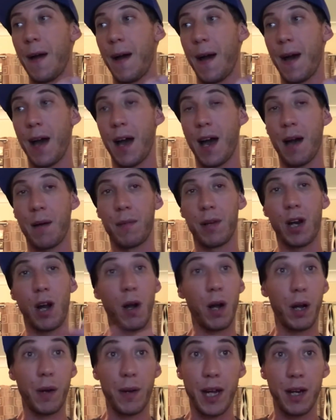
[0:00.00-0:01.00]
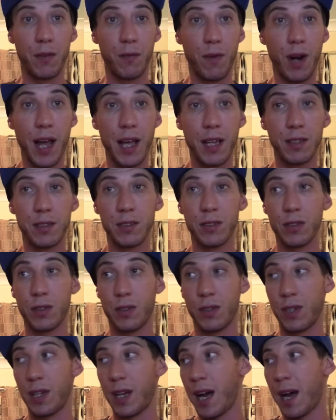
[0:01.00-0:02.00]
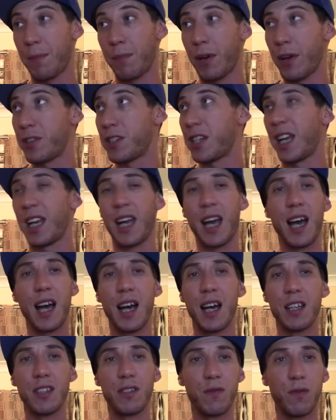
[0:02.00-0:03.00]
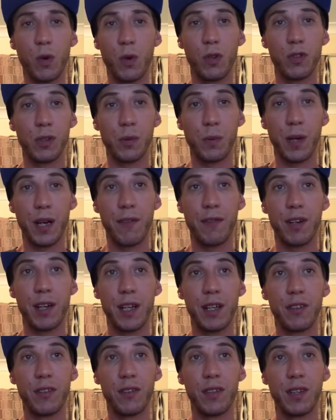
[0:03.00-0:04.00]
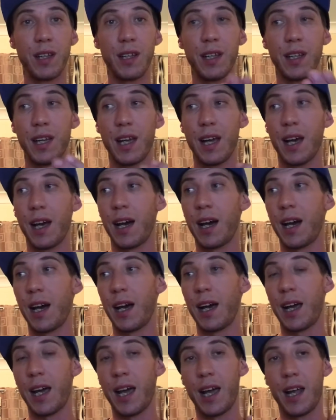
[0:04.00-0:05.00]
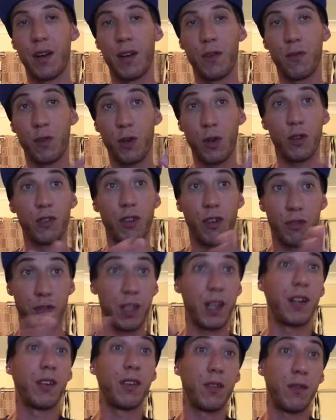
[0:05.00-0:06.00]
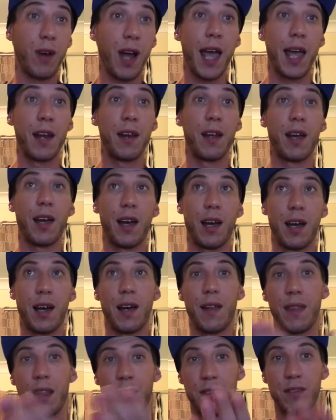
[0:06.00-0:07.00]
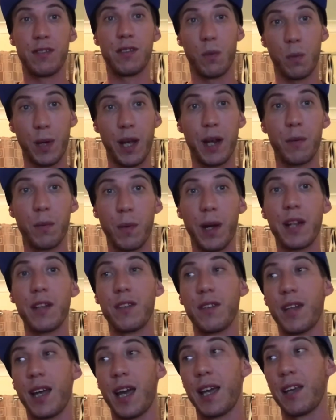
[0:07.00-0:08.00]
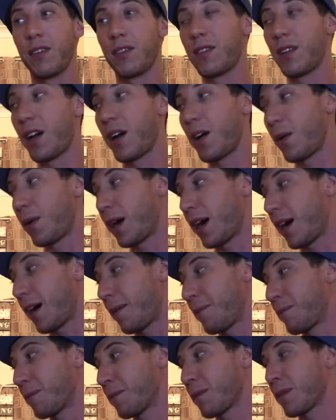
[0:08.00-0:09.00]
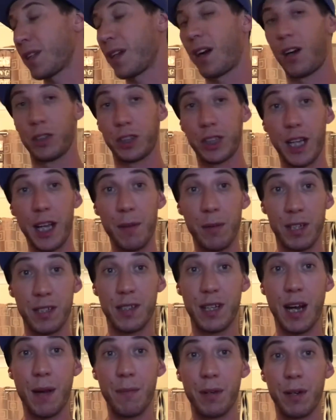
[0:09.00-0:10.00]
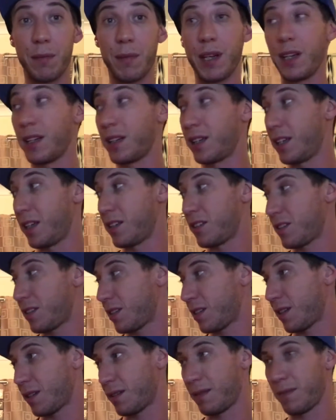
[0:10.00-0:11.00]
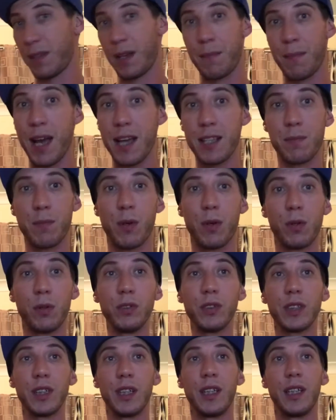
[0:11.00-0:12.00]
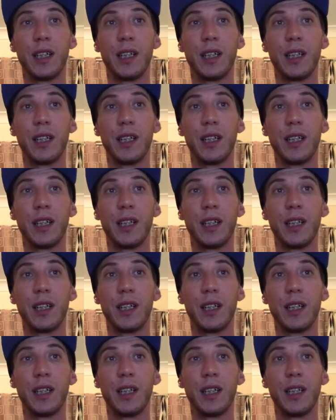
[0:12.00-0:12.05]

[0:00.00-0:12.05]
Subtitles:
and I'll go out and race on Project Cars, Fours, or whatever it is. And of course, I'll set it to rain. That's the Wet Wednesday. So I'll show you my setup in a minute. It's amazeballs.